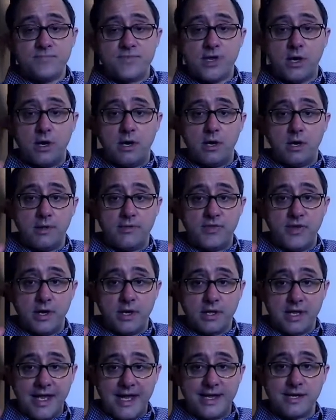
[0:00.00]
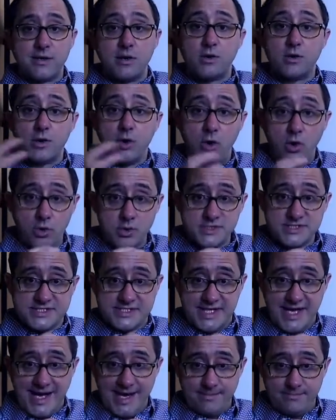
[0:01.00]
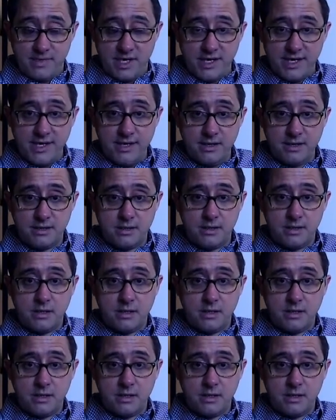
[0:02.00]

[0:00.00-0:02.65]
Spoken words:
The landlord holds that money.